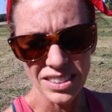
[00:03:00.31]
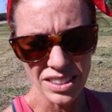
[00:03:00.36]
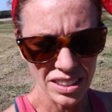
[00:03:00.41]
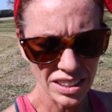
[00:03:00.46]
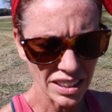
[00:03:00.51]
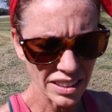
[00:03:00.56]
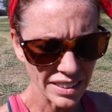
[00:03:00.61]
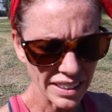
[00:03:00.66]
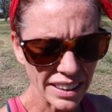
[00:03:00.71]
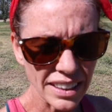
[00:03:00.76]
So the
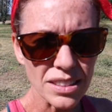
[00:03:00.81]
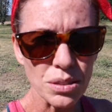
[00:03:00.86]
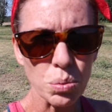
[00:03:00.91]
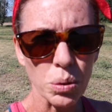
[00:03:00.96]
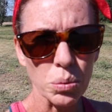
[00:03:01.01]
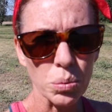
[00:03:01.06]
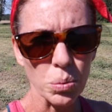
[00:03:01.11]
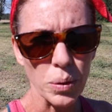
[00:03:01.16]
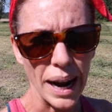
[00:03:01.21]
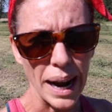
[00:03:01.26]
good thing is
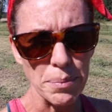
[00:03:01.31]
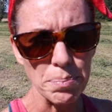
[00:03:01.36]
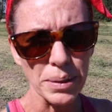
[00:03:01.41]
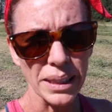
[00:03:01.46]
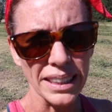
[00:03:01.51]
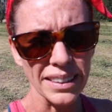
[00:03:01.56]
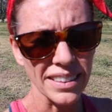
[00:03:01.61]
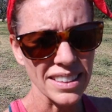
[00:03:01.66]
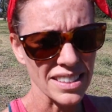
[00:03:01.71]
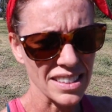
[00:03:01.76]
we're
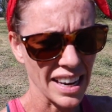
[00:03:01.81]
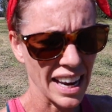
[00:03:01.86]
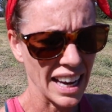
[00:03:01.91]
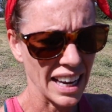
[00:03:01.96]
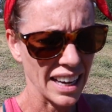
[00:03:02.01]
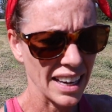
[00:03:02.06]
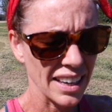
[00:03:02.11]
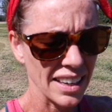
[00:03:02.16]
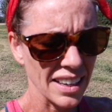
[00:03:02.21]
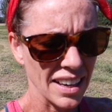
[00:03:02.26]
wrapping this
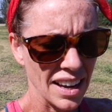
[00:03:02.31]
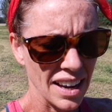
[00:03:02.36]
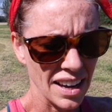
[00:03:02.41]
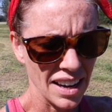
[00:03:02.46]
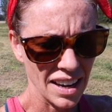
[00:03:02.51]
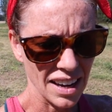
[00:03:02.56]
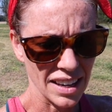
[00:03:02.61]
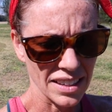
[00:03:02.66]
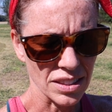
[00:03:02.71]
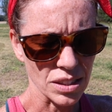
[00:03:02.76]
hay.
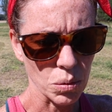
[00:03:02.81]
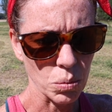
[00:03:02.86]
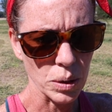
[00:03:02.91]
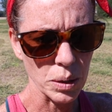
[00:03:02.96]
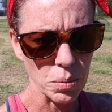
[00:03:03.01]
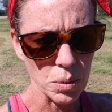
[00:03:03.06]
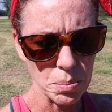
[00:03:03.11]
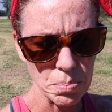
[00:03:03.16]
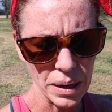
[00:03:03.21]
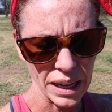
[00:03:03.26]
Uh, so
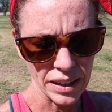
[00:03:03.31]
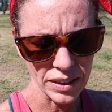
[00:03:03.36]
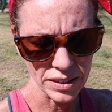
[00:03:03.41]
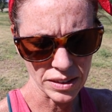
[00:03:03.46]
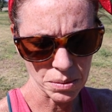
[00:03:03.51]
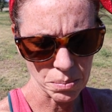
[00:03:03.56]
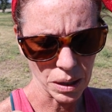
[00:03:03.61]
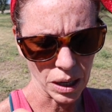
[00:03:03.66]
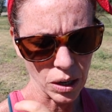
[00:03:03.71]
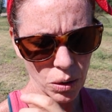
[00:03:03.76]
we will bale
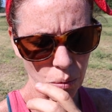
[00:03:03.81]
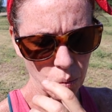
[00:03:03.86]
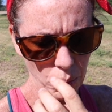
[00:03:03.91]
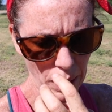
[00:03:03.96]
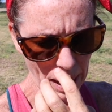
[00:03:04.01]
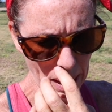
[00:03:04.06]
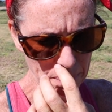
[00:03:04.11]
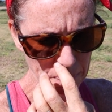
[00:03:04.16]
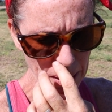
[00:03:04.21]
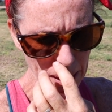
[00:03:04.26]
it tomorrow,
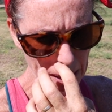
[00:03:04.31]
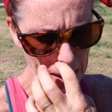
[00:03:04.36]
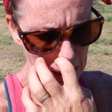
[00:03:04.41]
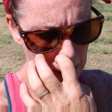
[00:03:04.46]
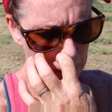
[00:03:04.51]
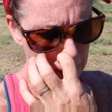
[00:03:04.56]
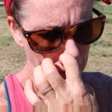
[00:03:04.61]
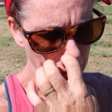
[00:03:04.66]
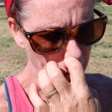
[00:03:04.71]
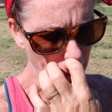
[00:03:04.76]
wrap it,
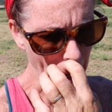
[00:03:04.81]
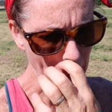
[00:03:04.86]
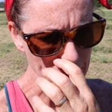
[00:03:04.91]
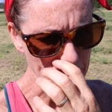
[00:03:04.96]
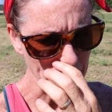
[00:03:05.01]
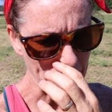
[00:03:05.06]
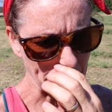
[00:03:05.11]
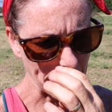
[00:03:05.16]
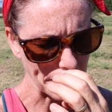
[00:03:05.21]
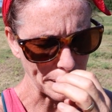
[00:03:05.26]
and the
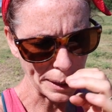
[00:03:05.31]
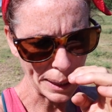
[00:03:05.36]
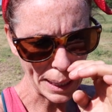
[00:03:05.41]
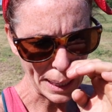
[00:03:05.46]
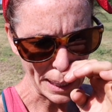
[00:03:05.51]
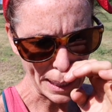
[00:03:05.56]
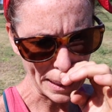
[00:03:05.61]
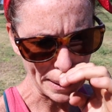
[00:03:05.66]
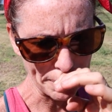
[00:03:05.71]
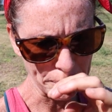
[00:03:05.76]
wrapping
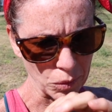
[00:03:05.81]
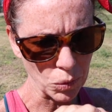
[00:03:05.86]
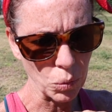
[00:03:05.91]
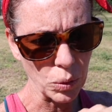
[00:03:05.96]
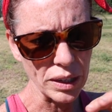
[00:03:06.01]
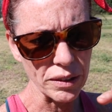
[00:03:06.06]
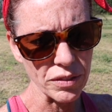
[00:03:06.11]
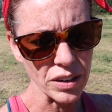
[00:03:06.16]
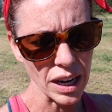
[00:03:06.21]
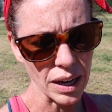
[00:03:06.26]
um,
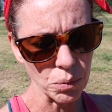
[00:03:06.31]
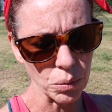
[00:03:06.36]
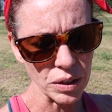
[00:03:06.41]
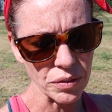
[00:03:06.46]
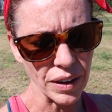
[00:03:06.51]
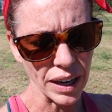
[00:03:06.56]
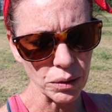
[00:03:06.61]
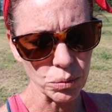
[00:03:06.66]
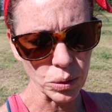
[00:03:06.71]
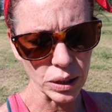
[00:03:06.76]
we've got
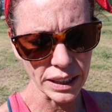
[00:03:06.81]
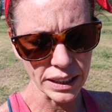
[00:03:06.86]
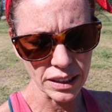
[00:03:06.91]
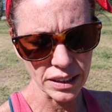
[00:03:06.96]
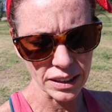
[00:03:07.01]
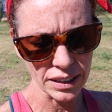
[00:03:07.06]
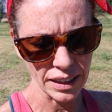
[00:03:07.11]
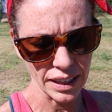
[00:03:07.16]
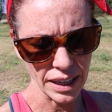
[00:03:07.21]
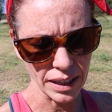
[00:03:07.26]
we've had really
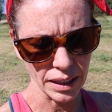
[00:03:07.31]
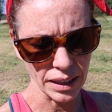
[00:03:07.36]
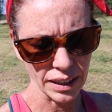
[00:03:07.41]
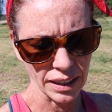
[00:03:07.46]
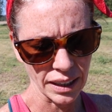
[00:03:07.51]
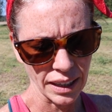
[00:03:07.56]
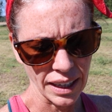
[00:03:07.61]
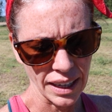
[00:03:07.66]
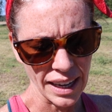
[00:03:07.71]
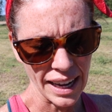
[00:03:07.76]
good
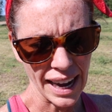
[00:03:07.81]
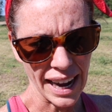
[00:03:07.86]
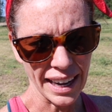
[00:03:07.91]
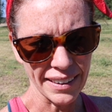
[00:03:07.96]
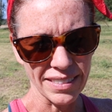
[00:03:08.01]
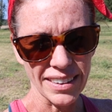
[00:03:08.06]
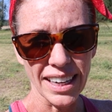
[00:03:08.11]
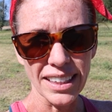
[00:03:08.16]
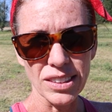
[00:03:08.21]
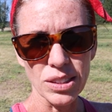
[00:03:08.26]
luck
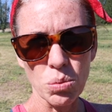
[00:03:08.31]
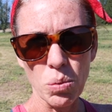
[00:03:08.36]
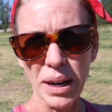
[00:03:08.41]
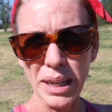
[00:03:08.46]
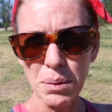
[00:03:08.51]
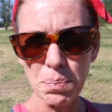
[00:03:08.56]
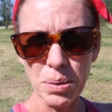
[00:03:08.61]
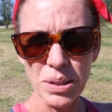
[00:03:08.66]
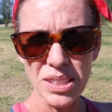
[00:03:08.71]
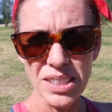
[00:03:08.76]
at that
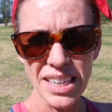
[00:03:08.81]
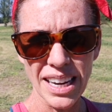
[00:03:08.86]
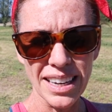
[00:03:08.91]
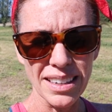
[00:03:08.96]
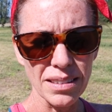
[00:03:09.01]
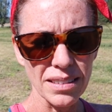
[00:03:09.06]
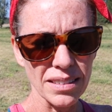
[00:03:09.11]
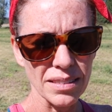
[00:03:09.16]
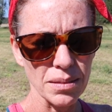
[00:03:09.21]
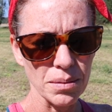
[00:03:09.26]

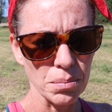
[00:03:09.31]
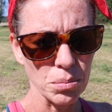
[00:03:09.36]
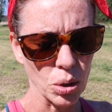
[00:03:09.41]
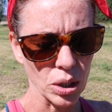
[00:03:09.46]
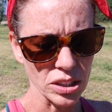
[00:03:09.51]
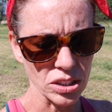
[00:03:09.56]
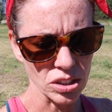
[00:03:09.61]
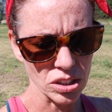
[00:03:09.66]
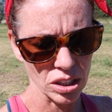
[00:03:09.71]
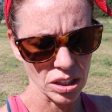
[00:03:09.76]
20%
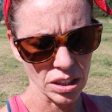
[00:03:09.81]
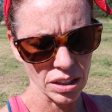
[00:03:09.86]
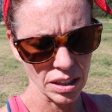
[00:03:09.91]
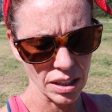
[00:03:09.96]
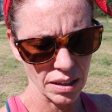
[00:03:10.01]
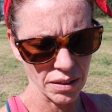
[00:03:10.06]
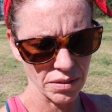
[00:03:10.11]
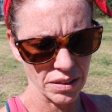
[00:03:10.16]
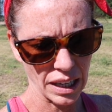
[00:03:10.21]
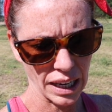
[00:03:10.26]
moisture
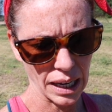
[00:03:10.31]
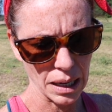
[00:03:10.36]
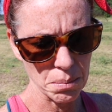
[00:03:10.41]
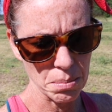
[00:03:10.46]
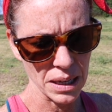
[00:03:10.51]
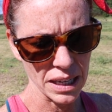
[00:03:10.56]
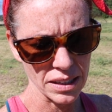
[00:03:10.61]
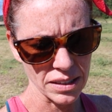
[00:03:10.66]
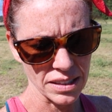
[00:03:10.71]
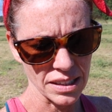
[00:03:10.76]
of the hay
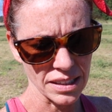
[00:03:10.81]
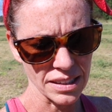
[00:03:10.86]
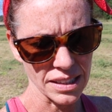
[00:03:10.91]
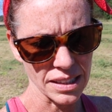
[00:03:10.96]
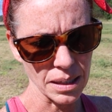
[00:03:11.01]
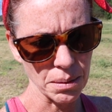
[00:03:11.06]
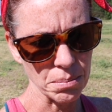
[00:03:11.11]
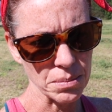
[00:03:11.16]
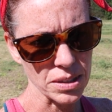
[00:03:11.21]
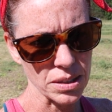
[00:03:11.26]
bales. It
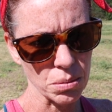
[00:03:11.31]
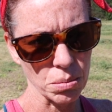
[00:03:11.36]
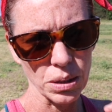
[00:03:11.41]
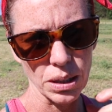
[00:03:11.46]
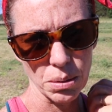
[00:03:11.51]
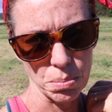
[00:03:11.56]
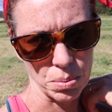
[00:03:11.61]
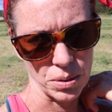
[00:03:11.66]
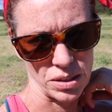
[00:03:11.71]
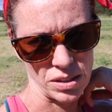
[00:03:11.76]
seems to
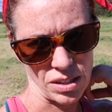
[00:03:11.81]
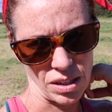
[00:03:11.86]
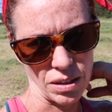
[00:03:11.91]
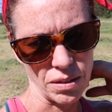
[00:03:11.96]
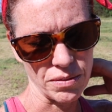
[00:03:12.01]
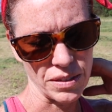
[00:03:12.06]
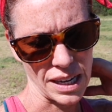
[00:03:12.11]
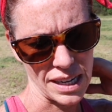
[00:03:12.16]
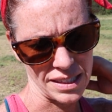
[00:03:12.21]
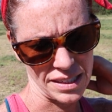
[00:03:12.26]
really
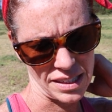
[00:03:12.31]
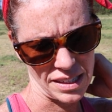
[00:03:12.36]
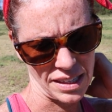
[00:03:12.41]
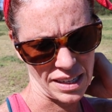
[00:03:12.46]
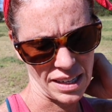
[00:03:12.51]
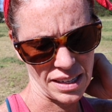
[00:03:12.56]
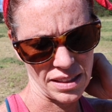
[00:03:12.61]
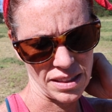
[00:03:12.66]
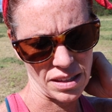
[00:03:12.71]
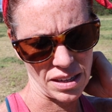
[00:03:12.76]
preserve nice
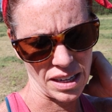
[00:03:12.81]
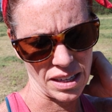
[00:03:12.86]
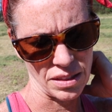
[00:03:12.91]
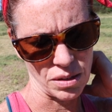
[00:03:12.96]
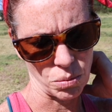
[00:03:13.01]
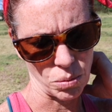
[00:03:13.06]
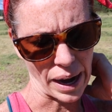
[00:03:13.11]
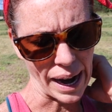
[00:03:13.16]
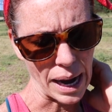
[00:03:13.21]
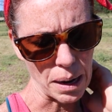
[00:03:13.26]
in in
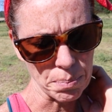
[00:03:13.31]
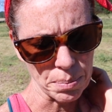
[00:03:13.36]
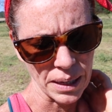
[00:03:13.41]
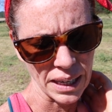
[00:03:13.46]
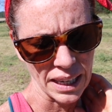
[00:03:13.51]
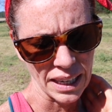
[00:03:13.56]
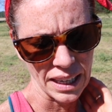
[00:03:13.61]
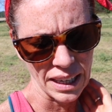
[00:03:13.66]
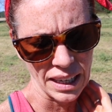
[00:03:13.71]
the wrap.